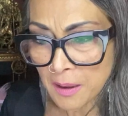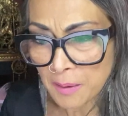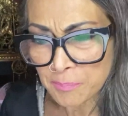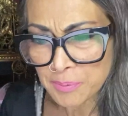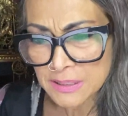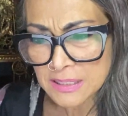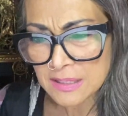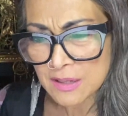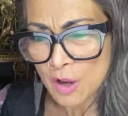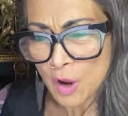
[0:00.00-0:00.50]

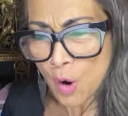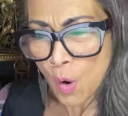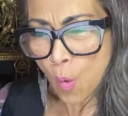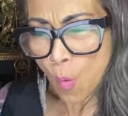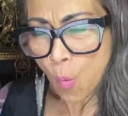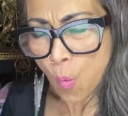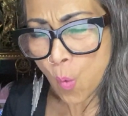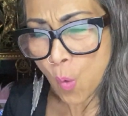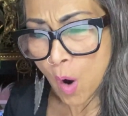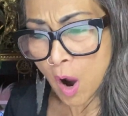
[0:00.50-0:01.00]
But
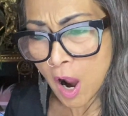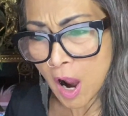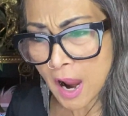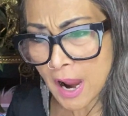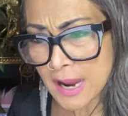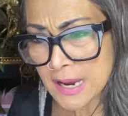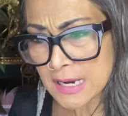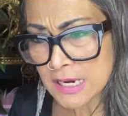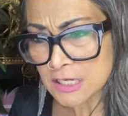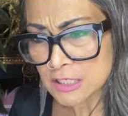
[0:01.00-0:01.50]

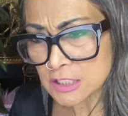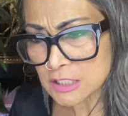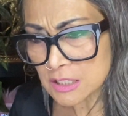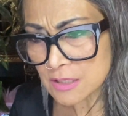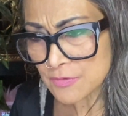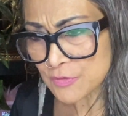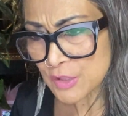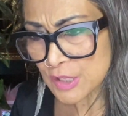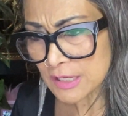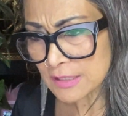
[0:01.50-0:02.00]
why
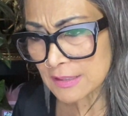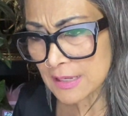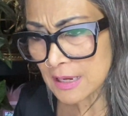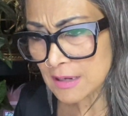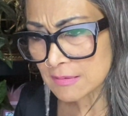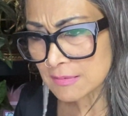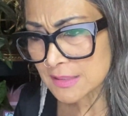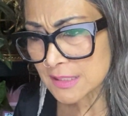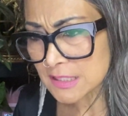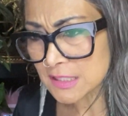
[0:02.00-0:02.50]
don't they
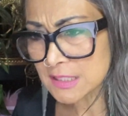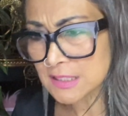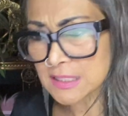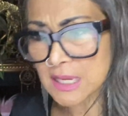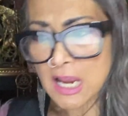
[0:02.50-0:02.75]
announce this